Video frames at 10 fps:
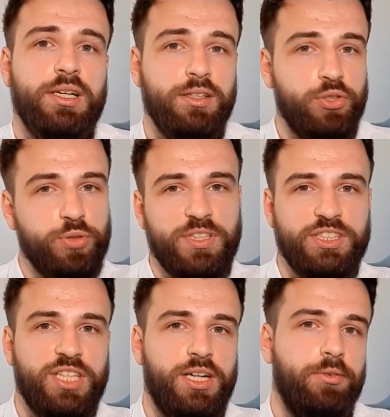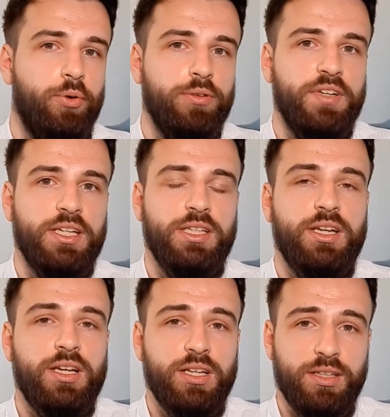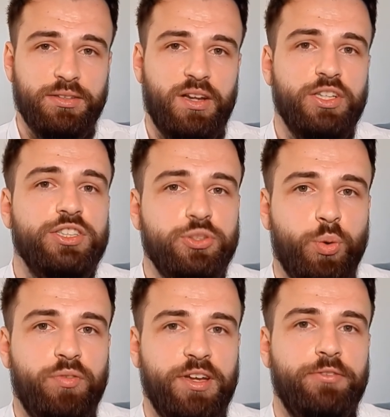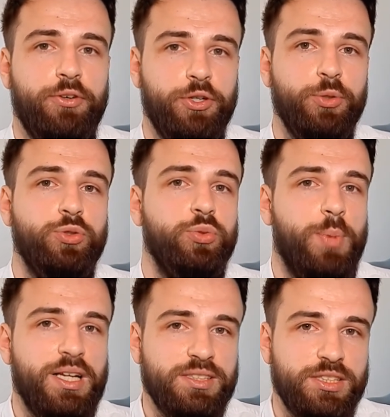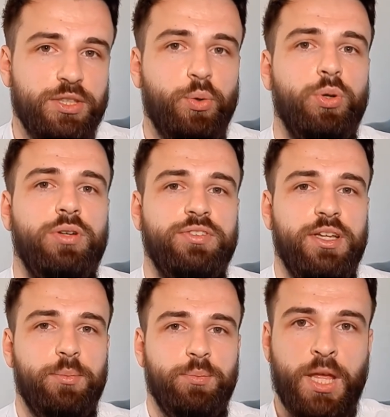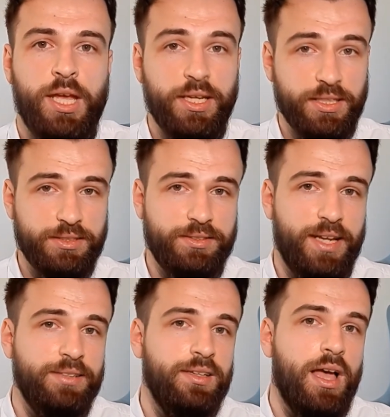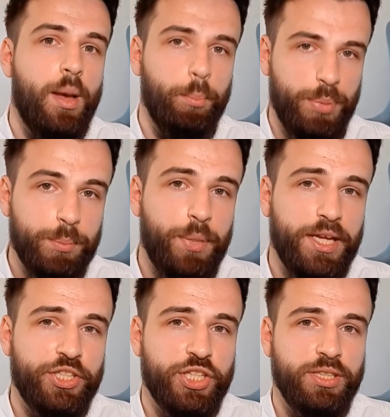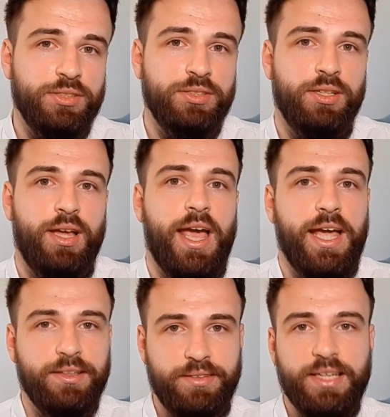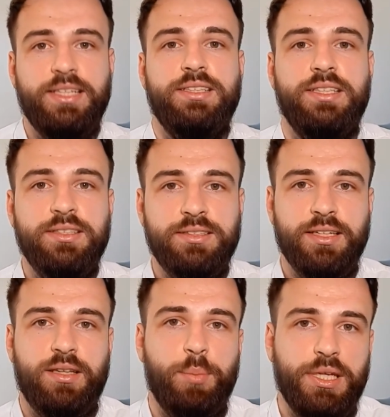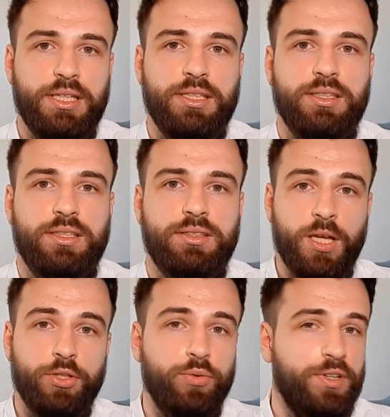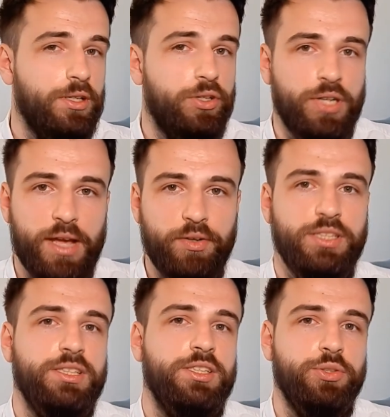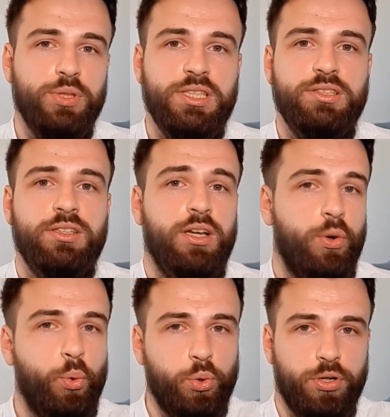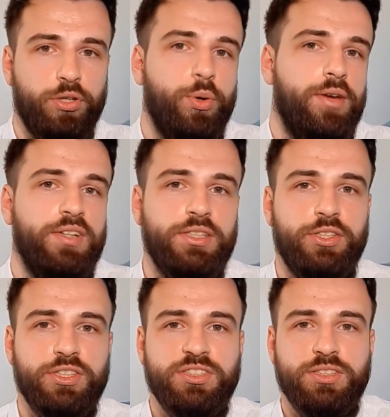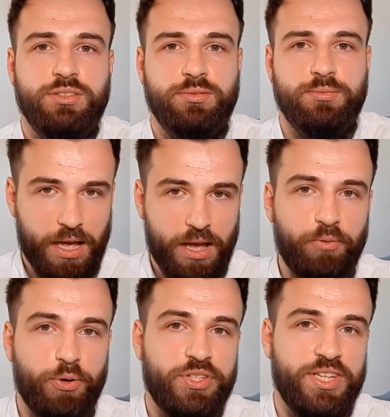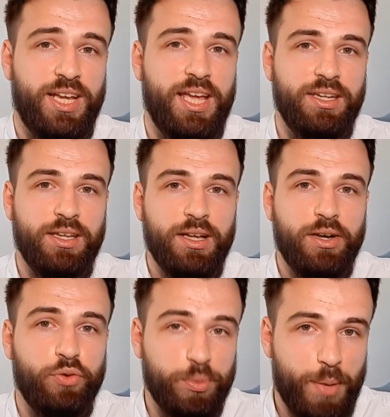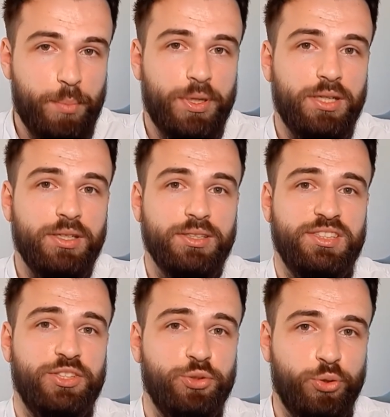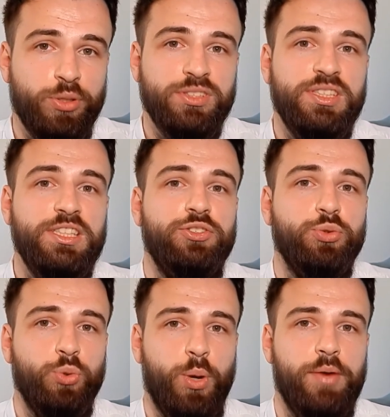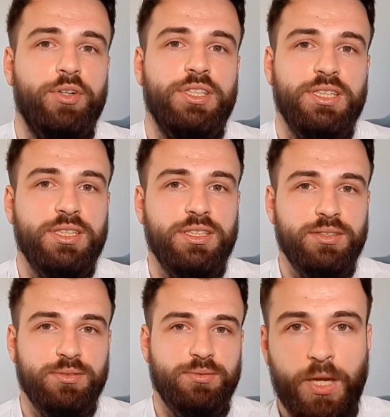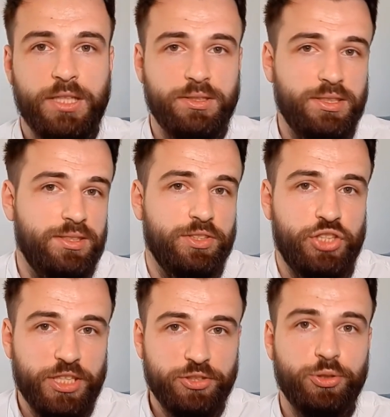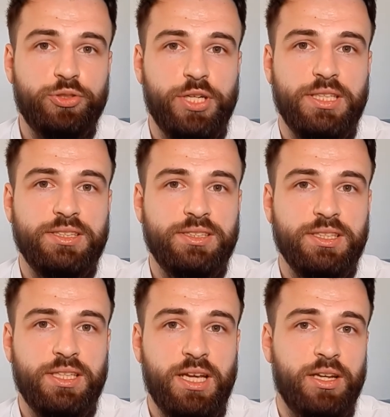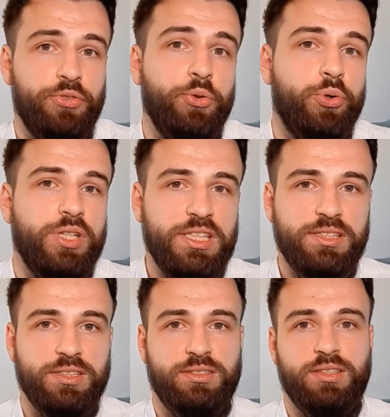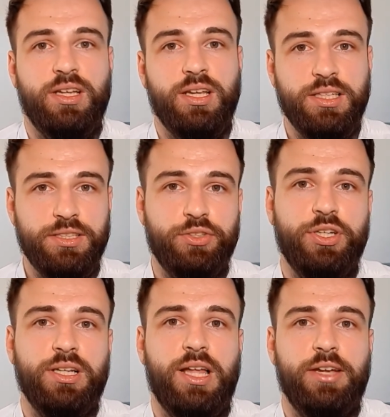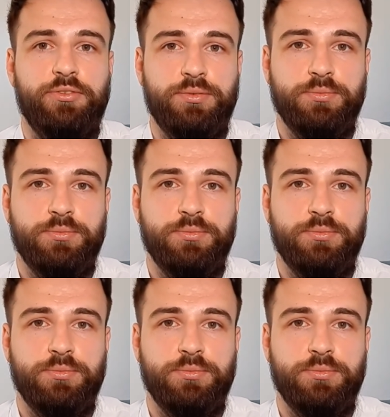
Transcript: New ones are evolving. There is no way for you to master all of them. Instead, be patient and take it easy at the beginning. You will learn everything you need or you have interest in. Once again, remember that you don't need to know everything. This is just not realistic nor needed in the real life.